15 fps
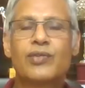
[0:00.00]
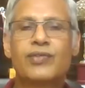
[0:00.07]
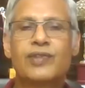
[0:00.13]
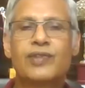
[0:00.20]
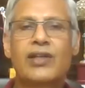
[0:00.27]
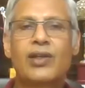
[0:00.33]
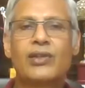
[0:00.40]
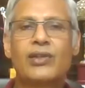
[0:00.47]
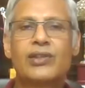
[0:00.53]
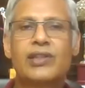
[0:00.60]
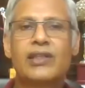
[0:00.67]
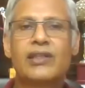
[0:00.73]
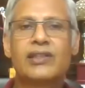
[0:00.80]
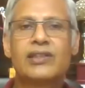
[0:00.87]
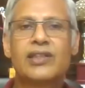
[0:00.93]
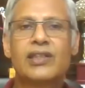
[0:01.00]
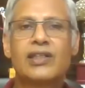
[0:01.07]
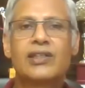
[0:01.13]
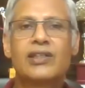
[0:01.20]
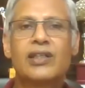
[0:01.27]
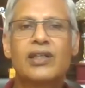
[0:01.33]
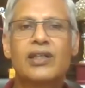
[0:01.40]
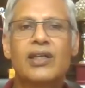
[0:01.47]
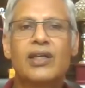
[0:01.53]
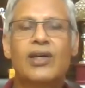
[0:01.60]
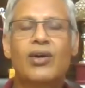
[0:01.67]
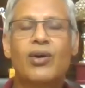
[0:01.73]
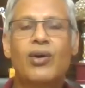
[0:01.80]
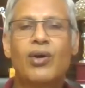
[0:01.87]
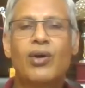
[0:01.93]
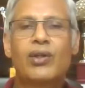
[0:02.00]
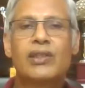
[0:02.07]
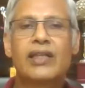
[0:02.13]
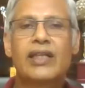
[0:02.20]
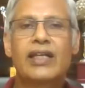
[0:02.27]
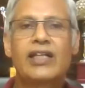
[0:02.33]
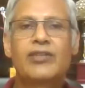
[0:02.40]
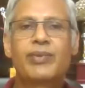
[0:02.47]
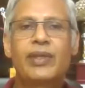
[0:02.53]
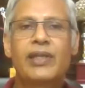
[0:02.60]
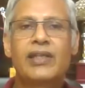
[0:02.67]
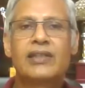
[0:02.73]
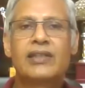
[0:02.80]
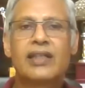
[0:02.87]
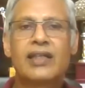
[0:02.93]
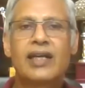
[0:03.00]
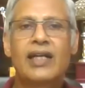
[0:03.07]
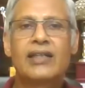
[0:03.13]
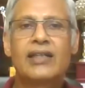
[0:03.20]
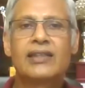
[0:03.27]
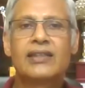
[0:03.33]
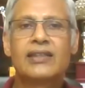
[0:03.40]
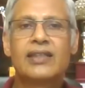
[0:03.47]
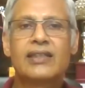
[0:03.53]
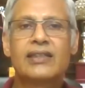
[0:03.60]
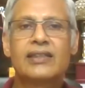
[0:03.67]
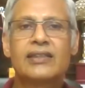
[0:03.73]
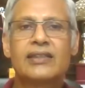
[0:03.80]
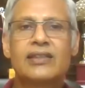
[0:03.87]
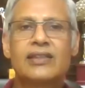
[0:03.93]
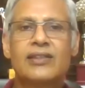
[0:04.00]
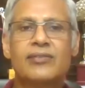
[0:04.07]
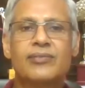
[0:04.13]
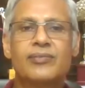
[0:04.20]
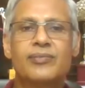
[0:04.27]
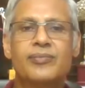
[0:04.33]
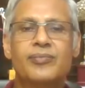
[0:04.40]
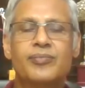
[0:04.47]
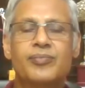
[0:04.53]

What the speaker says: of Psychological Research or the experience I had in the selection system.